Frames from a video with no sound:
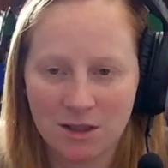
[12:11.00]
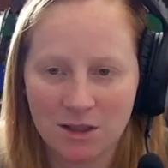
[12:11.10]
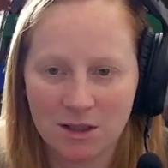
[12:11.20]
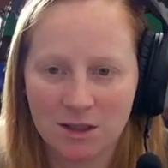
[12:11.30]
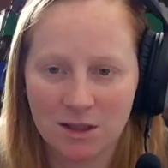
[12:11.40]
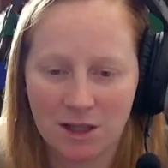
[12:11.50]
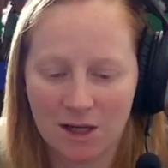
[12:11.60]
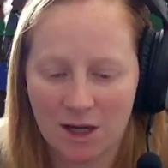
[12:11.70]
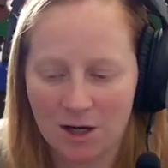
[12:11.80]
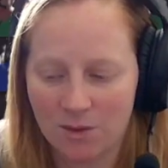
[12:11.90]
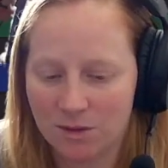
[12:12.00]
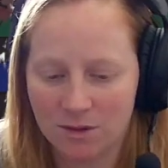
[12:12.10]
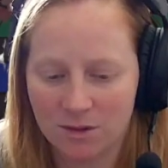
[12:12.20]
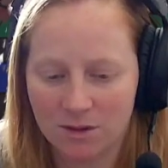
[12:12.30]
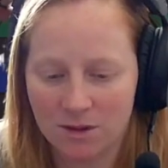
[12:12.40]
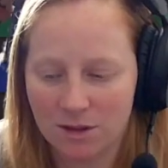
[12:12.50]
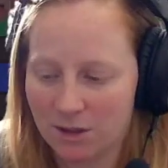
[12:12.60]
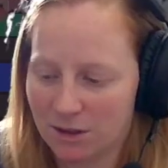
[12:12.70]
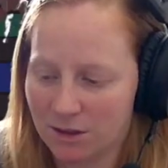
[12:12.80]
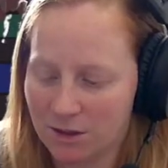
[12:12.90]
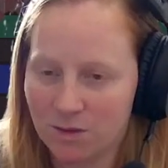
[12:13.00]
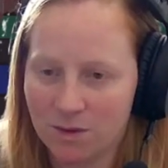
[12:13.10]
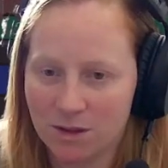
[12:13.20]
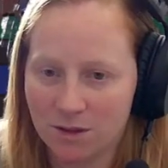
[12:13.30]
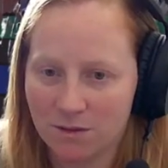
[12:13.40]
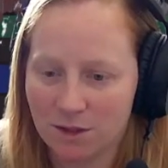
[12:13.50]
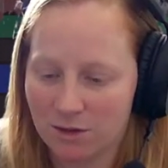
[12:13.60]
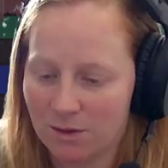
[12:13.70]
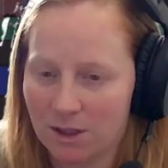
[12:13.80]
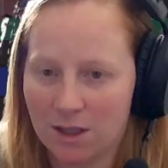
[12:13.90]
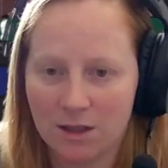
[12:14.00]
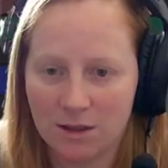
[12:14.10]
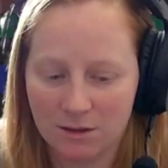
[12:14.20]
that I will do another video on